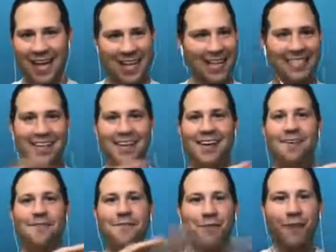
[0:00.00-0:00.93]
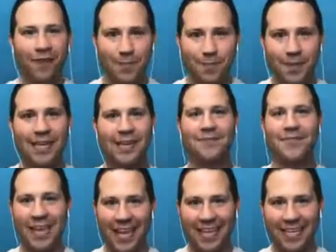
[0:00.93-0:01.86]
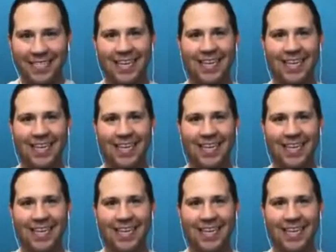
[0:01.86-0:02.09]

that's a false belief. Change it.